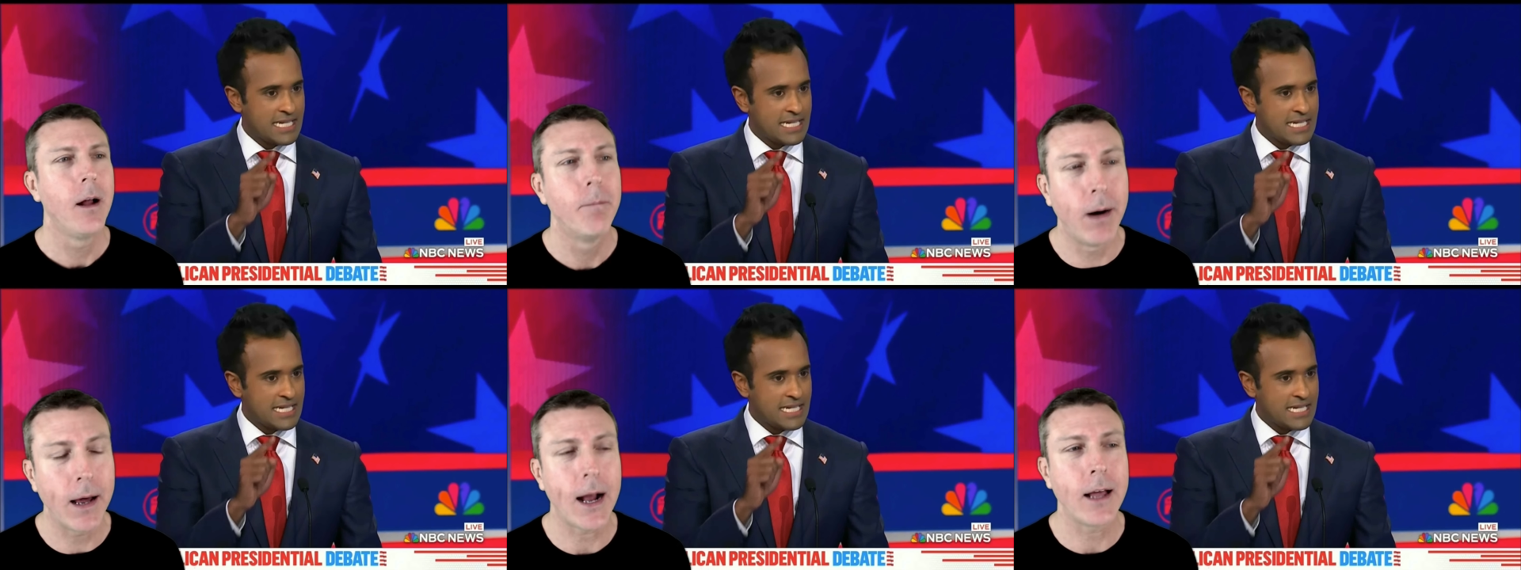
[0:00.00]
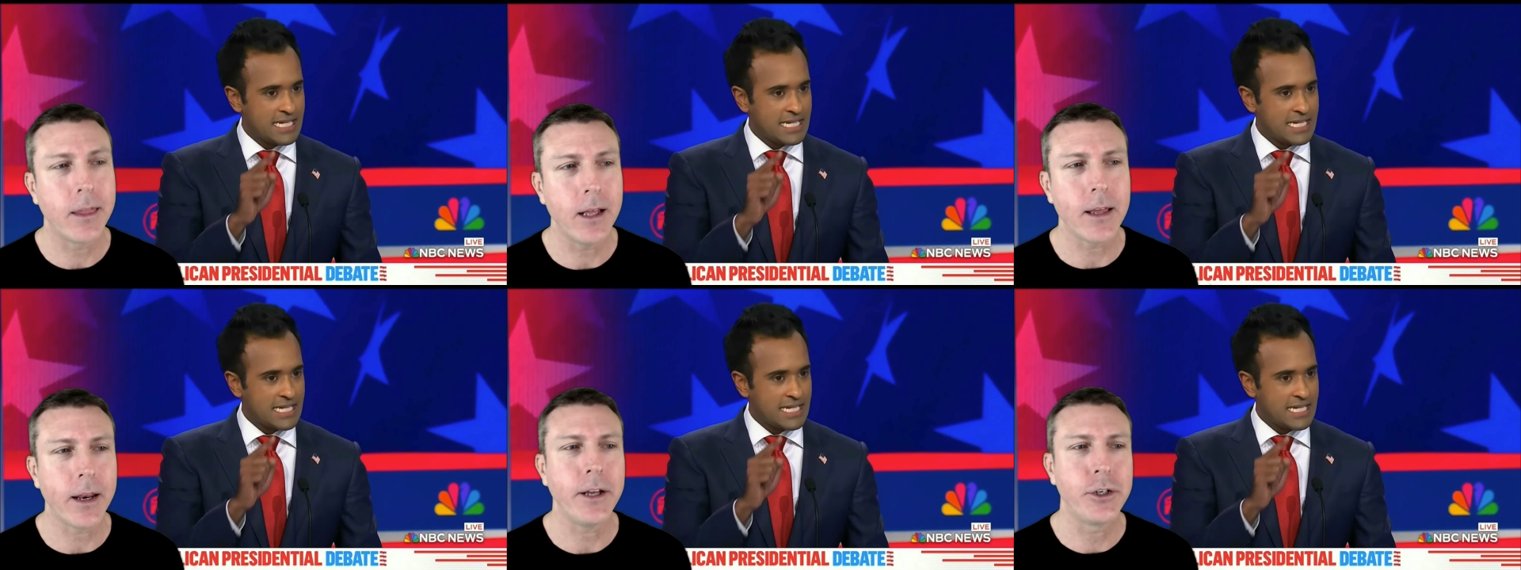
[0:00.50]
Speaker 1: but I think
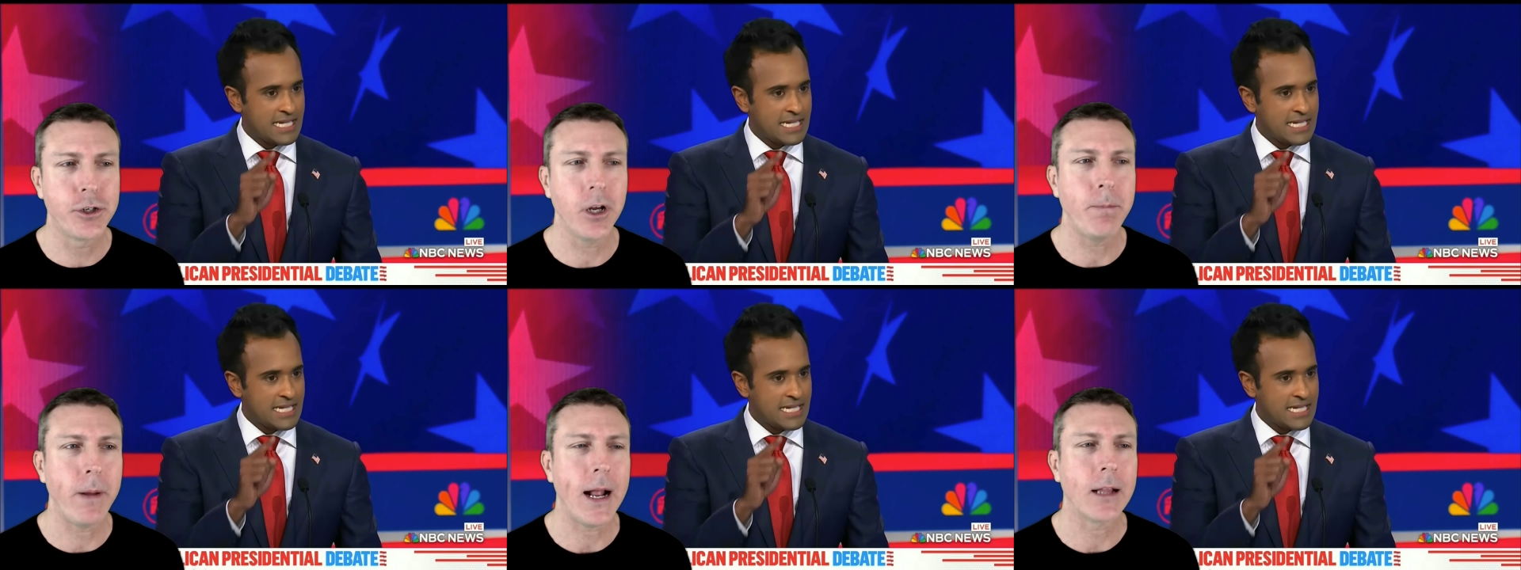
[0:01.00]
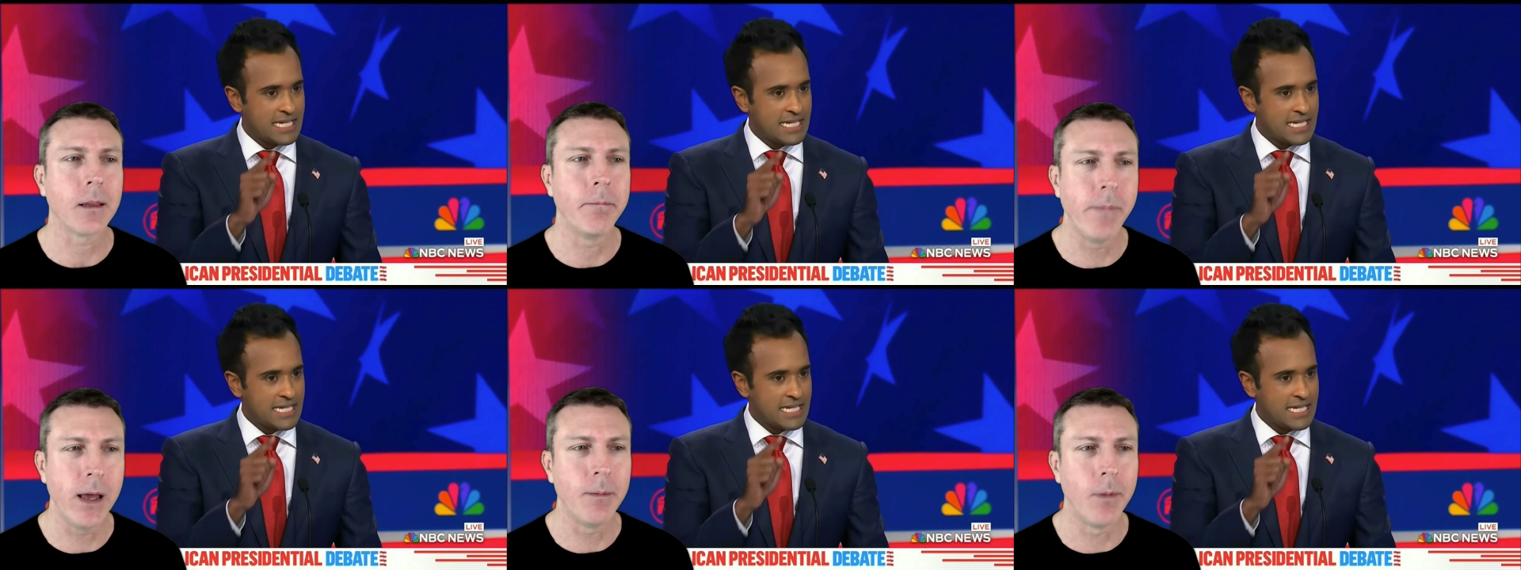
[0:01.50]
that he should be, at the
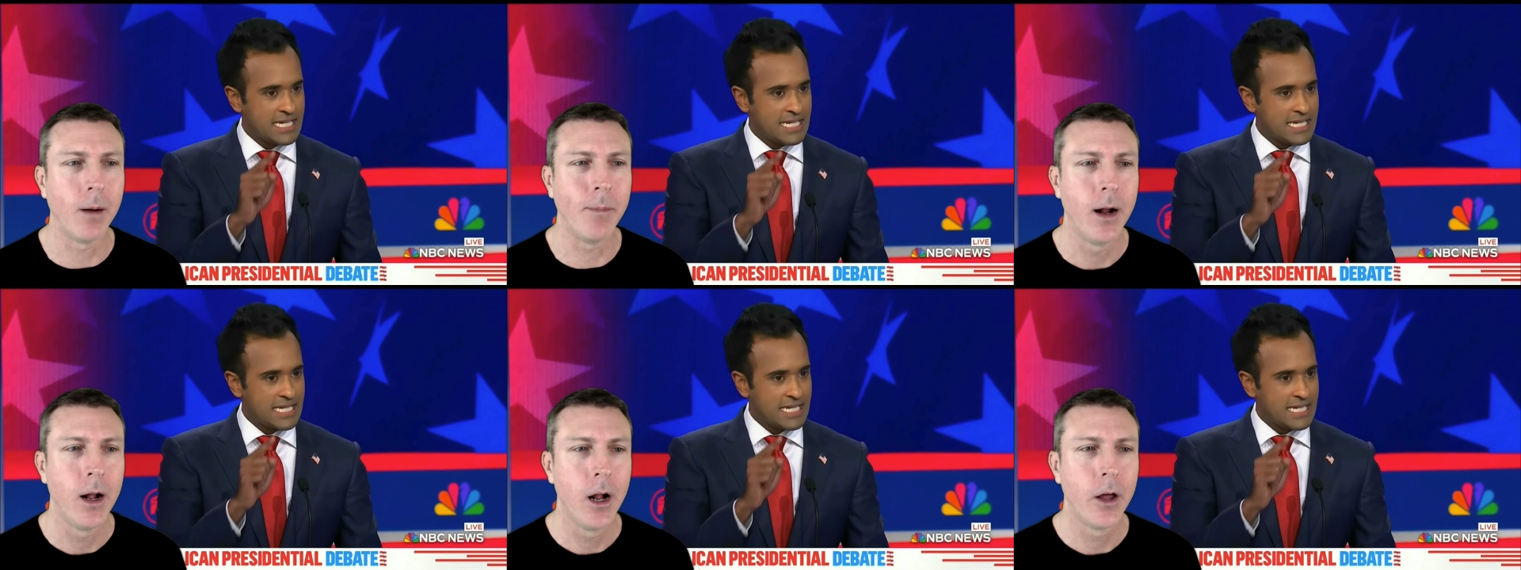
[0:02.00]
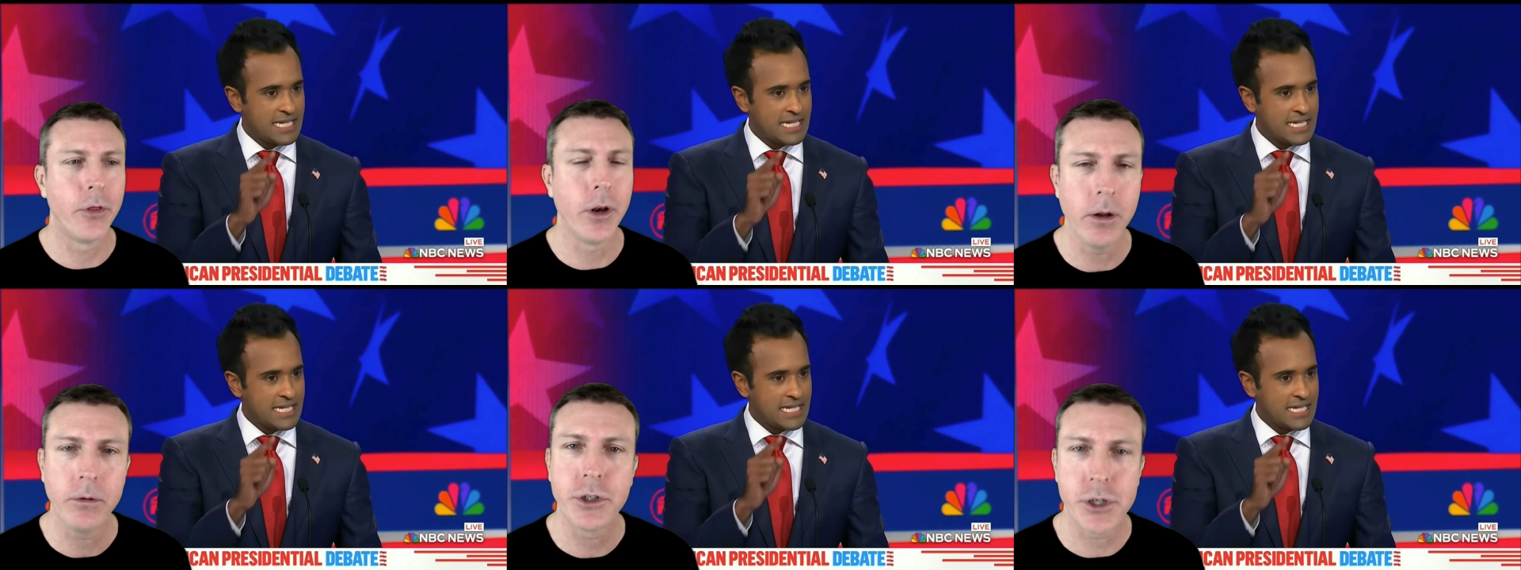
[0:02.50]
minimum, the
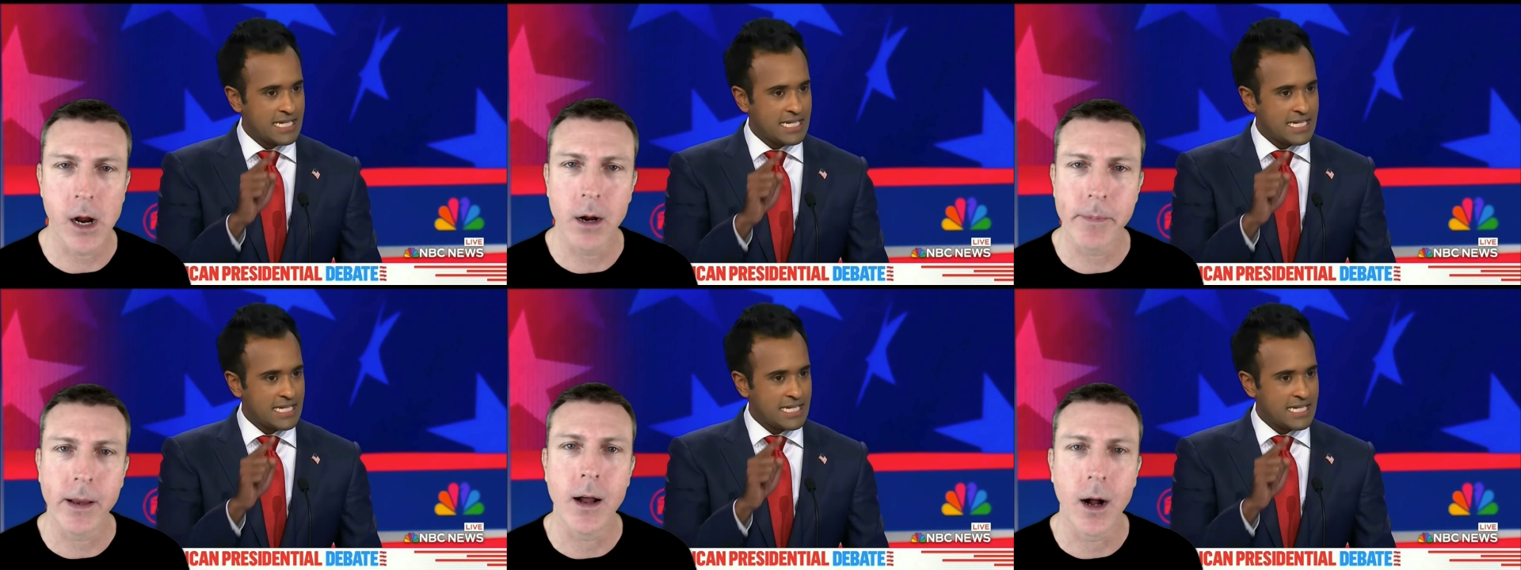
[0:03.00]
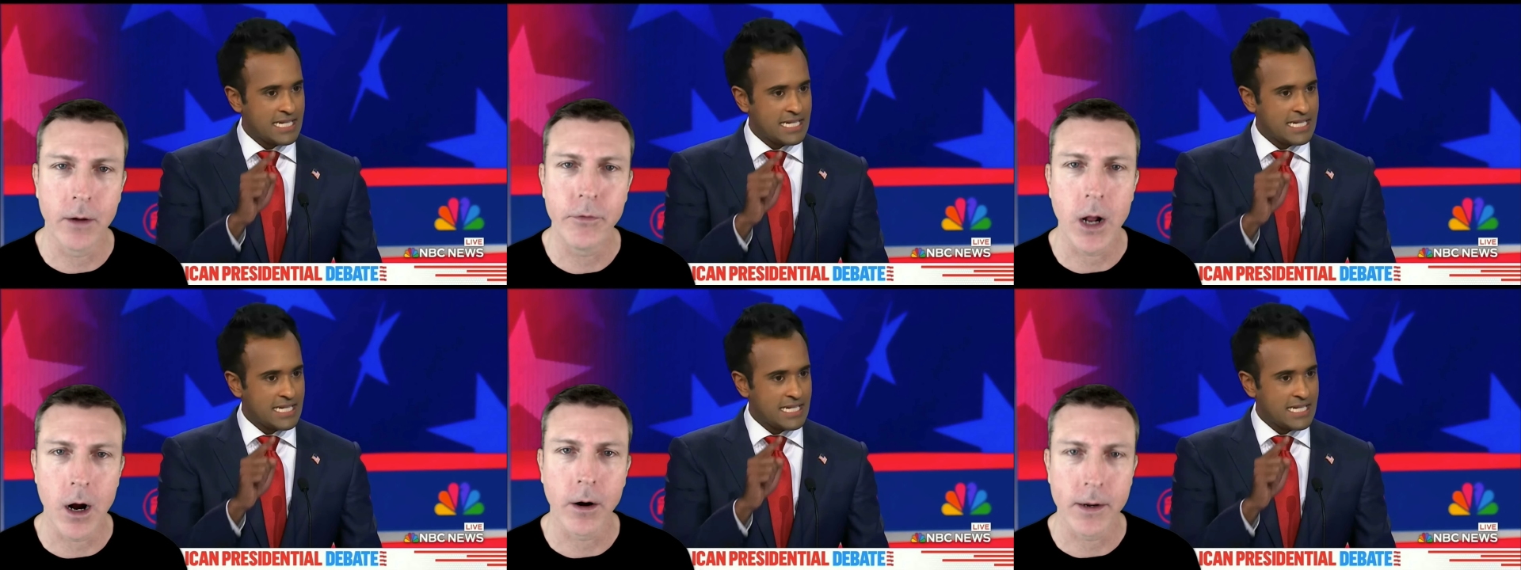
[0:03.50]
new chairman of the
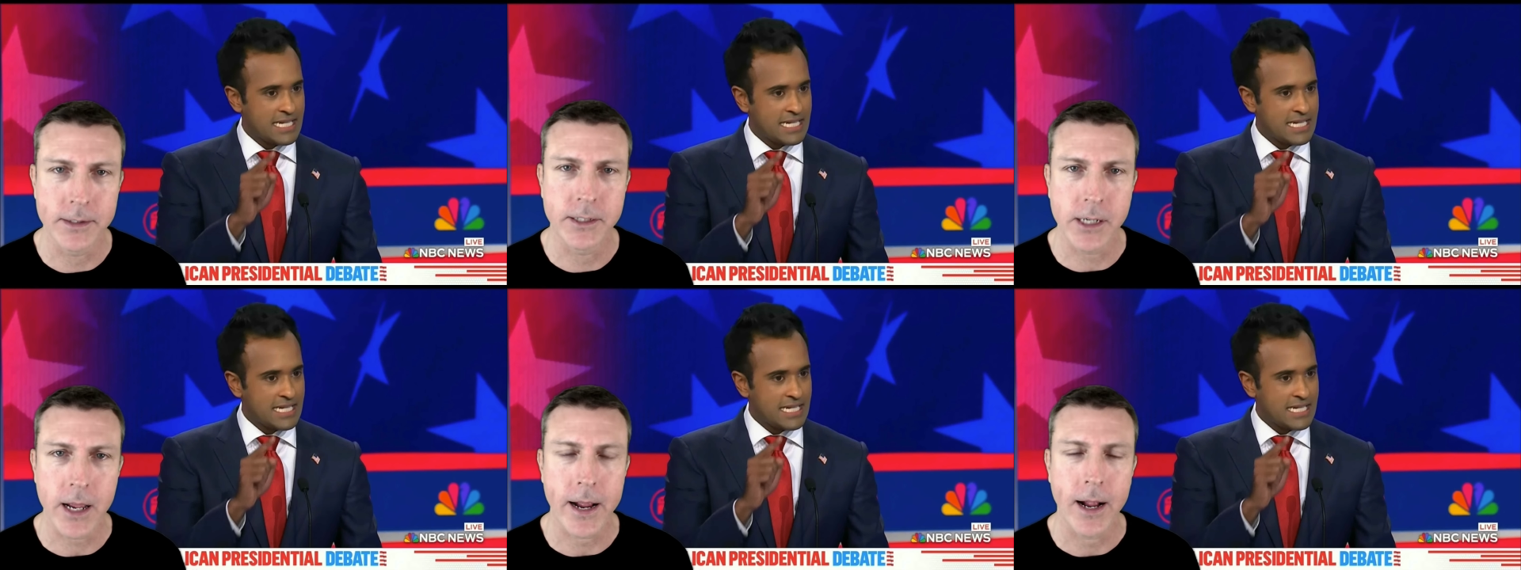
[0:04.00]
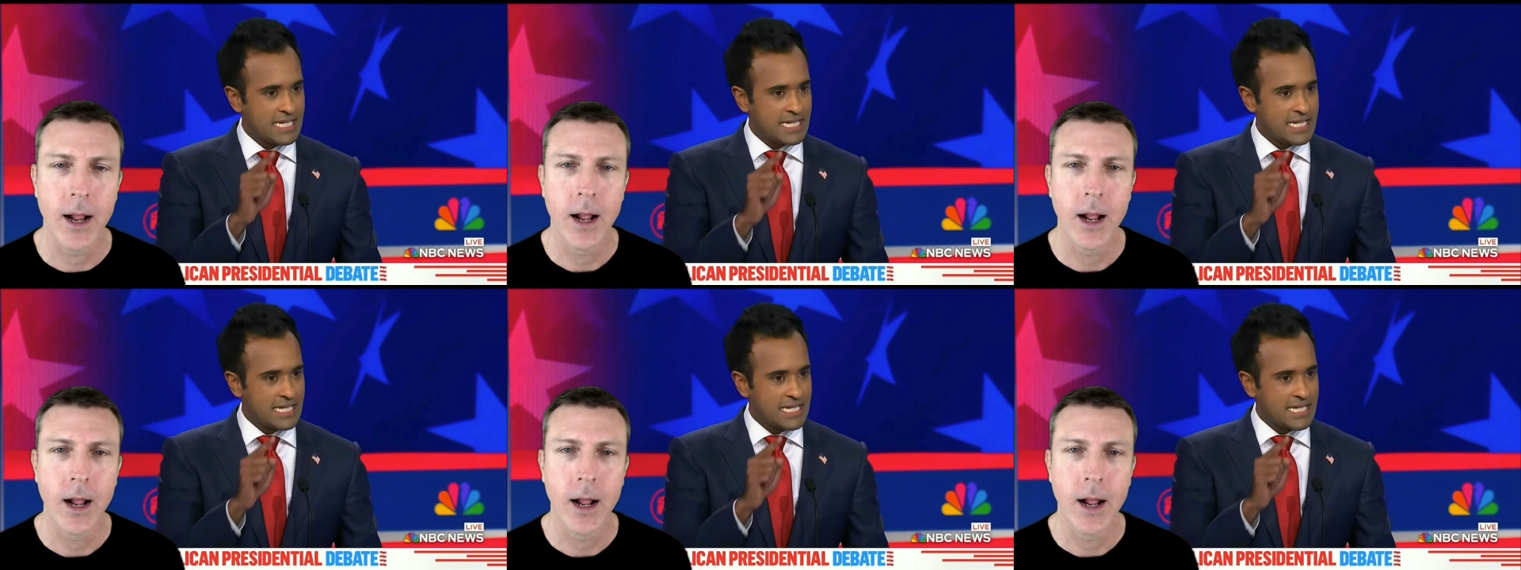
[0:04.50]
RNC.